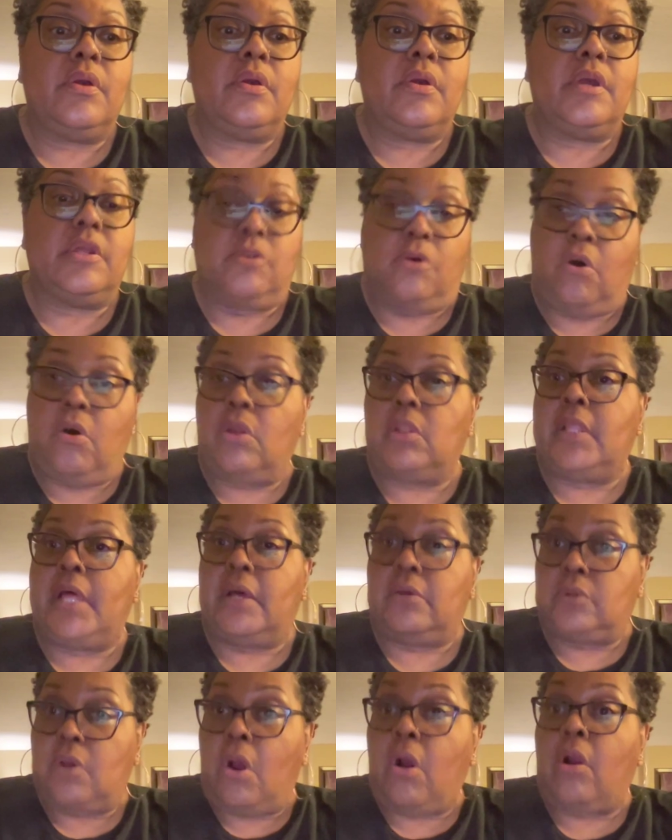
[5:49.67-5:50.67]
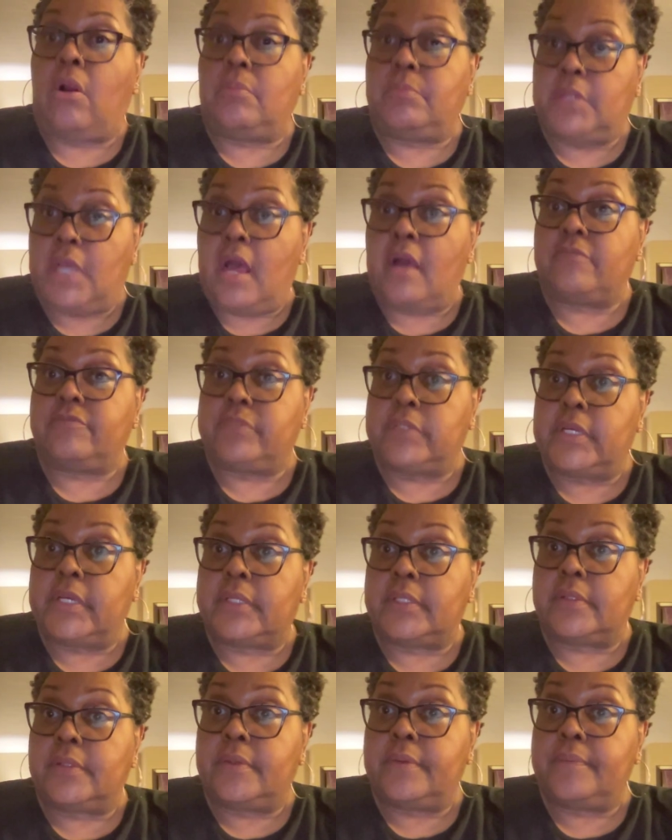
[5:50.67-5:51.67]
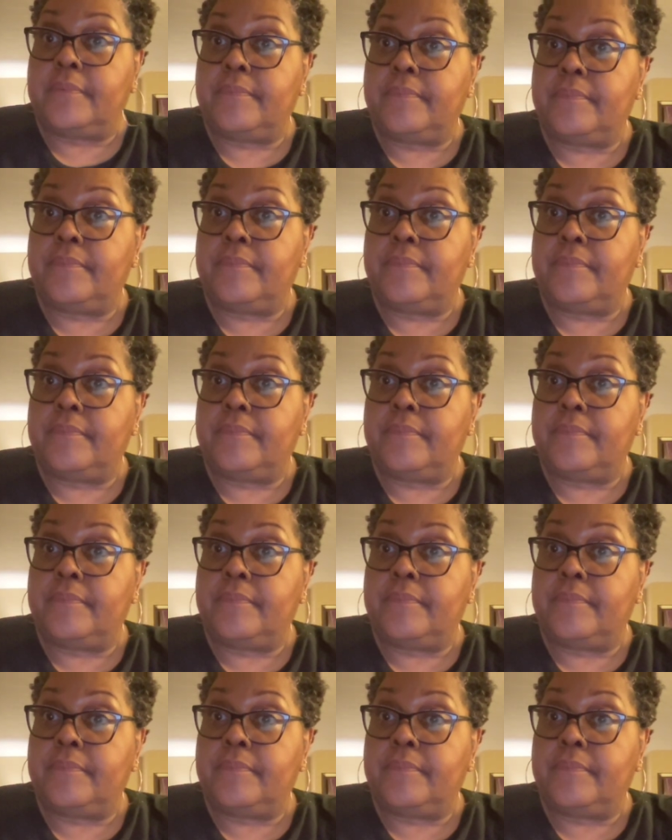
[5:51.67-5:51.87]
an all out armed conflict.